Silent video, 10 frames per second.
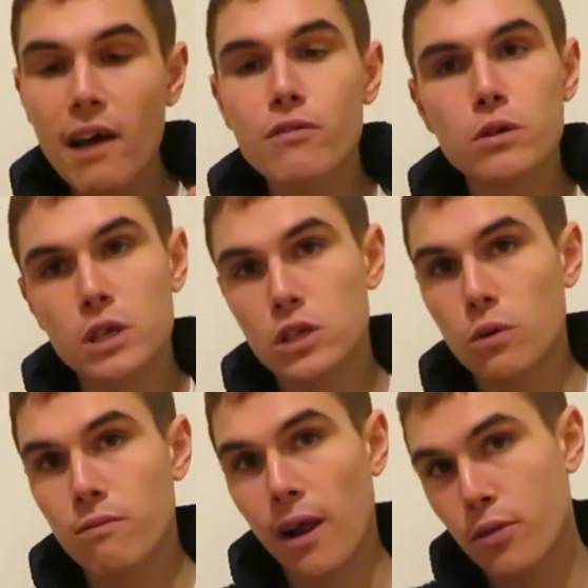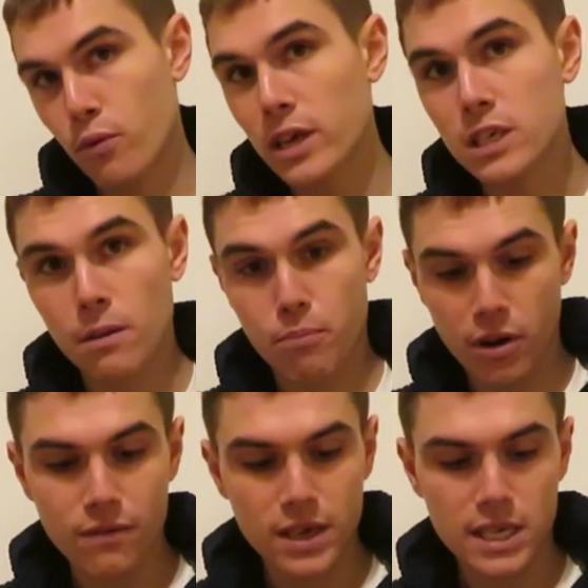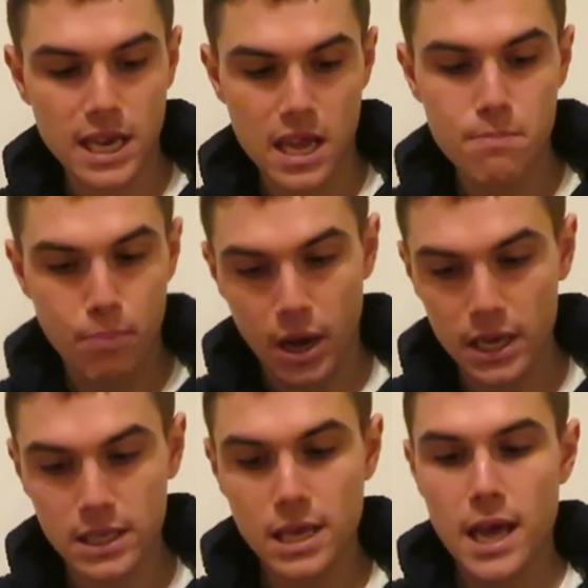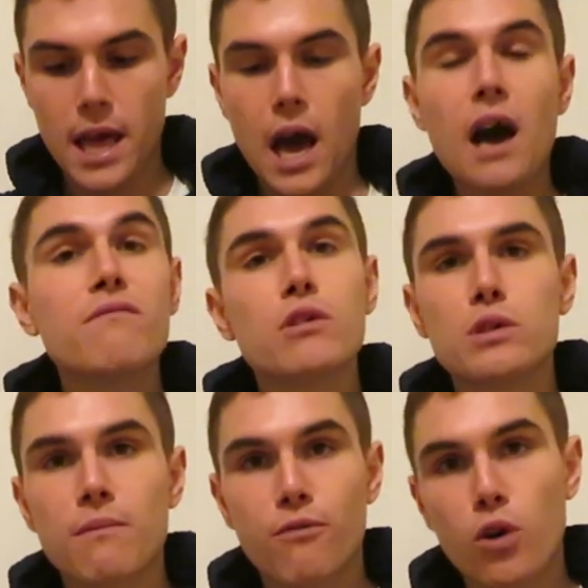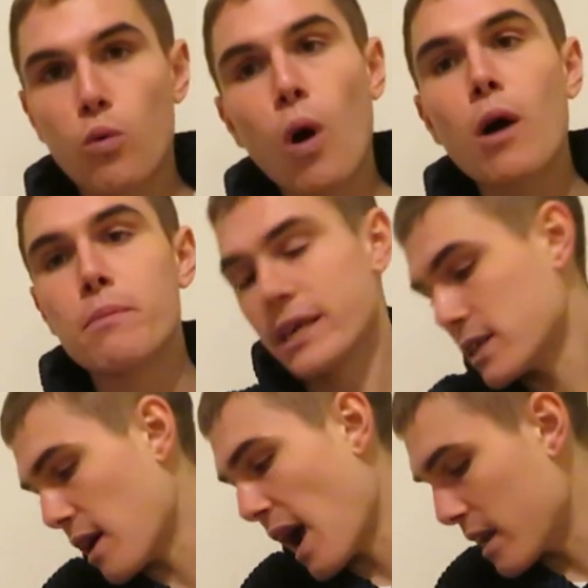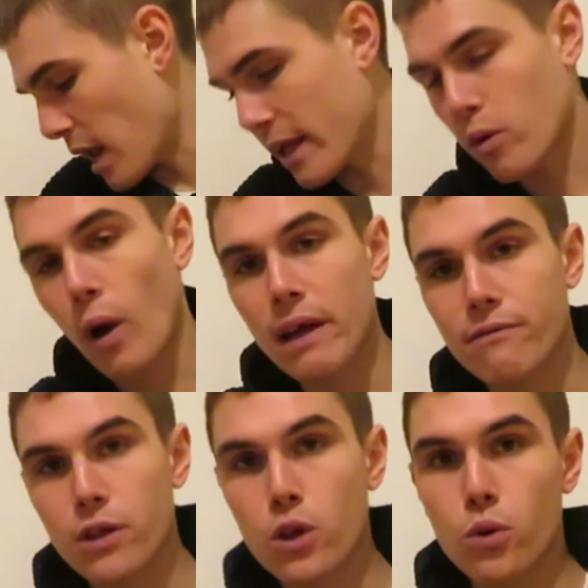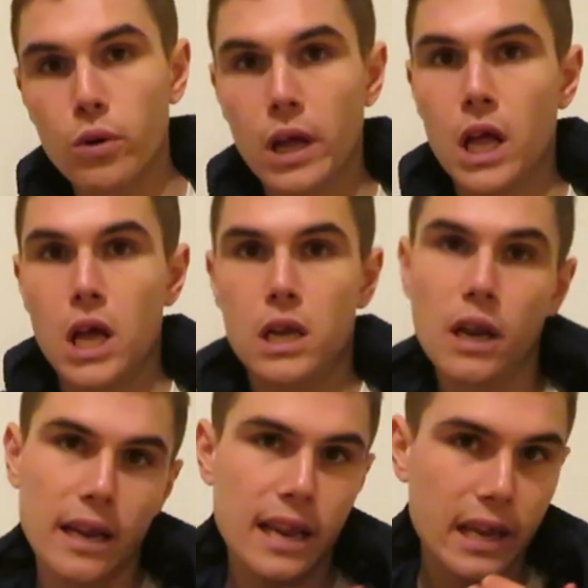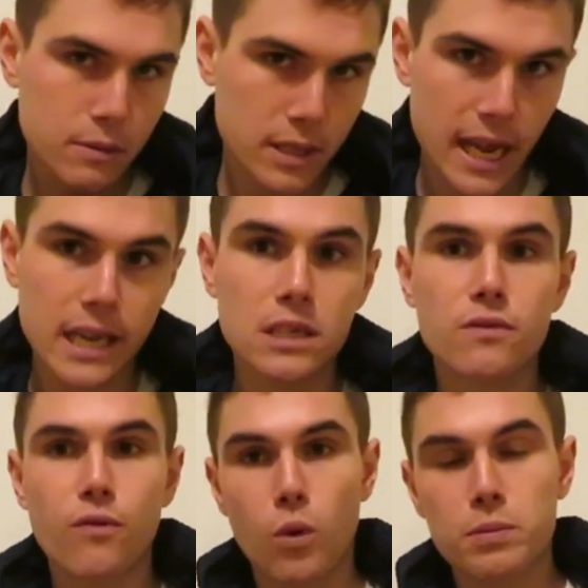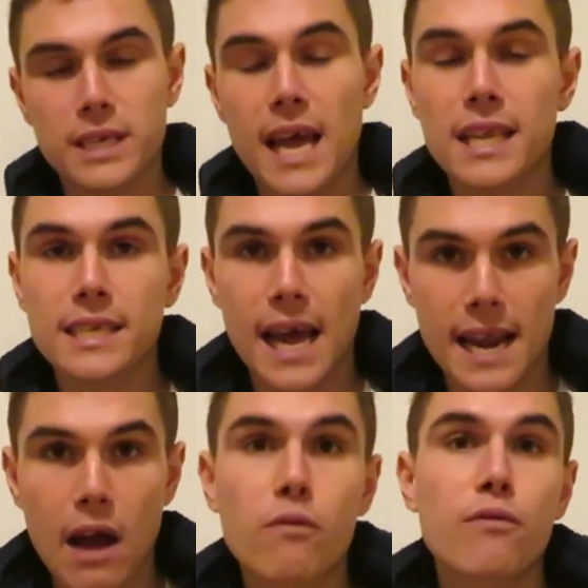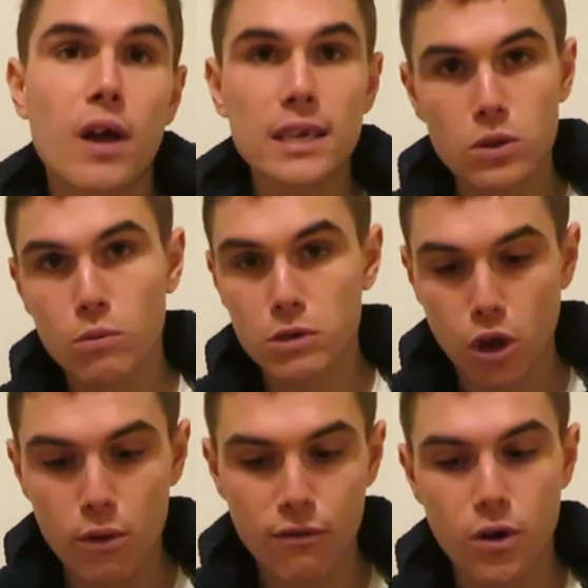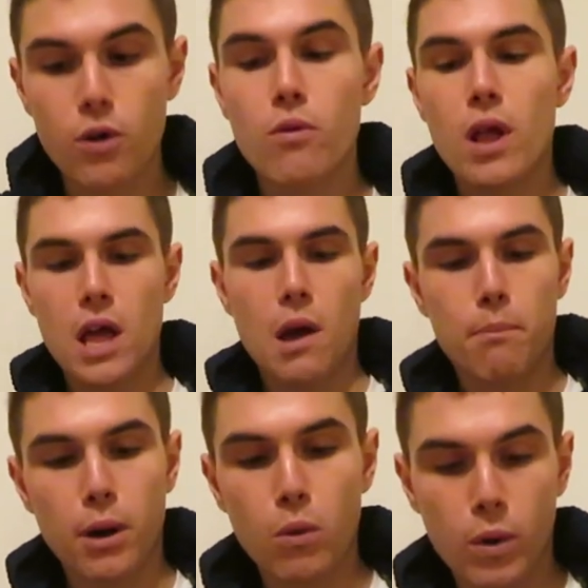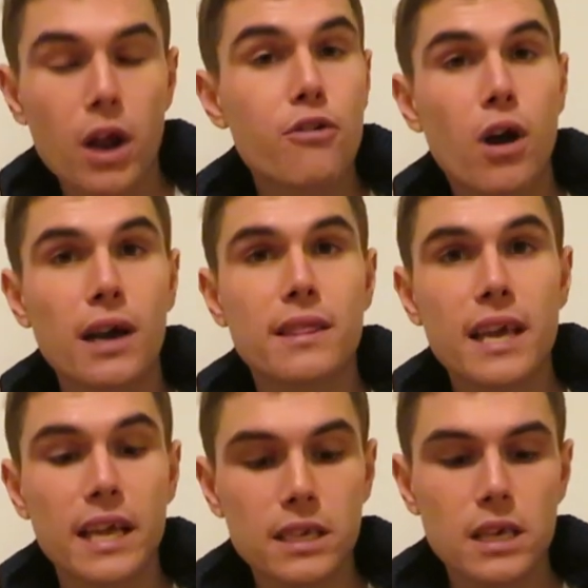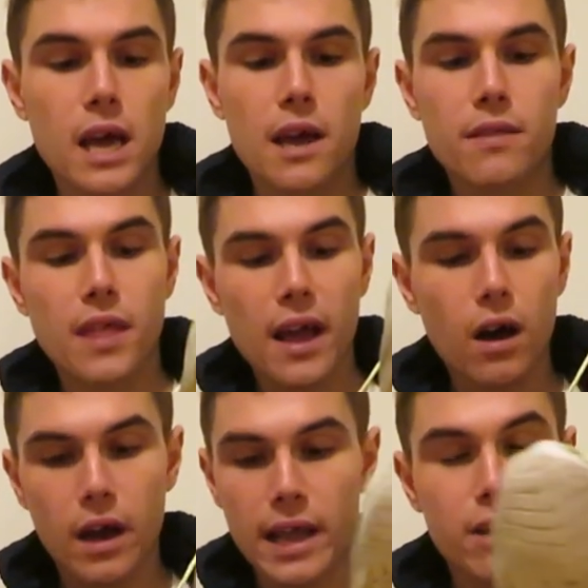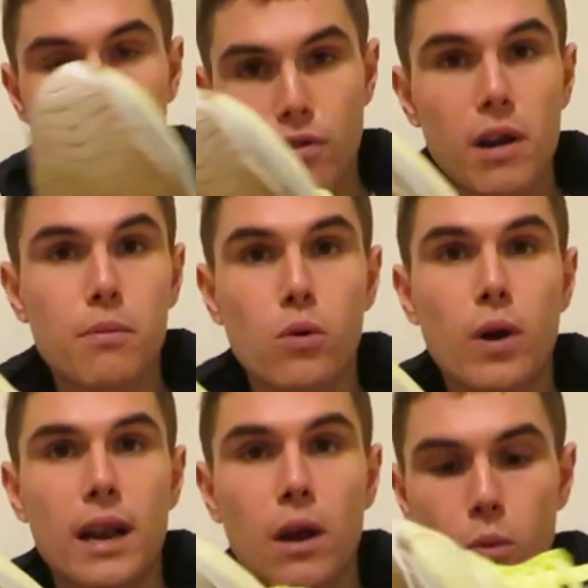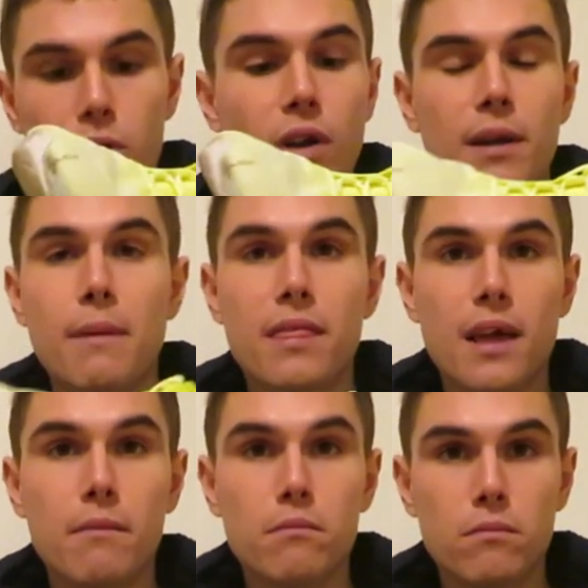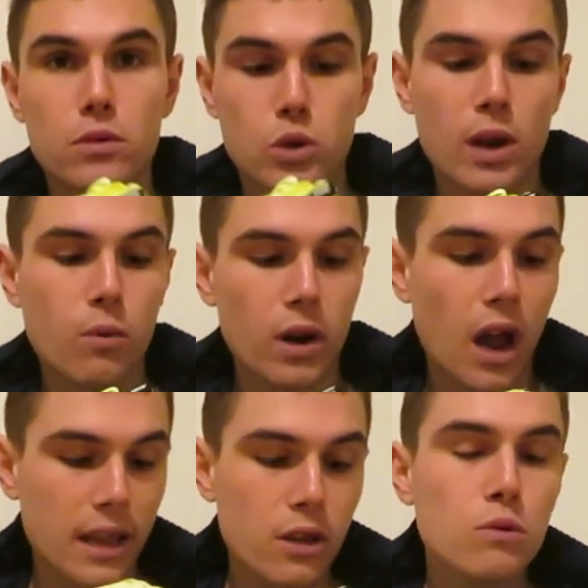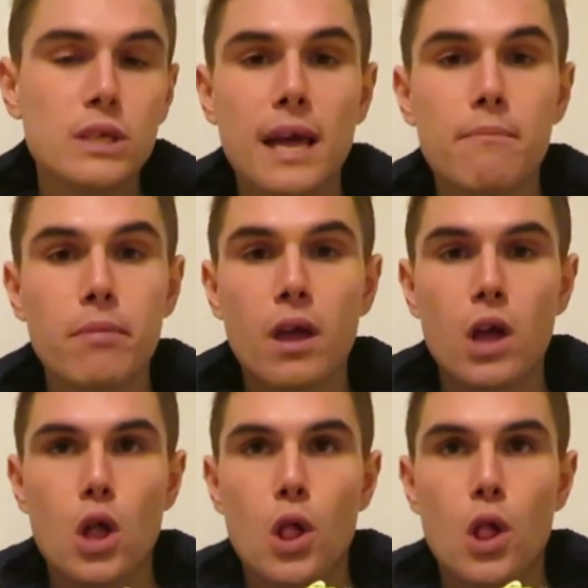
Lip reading: have used the Zoom Fly 3s previously, but I haven't used them for a while because I had like quite a few, like Next% 4% and AlphaFlies to almost go through. But when I tried these, they are incredible and I would recommend them to anyone. I use them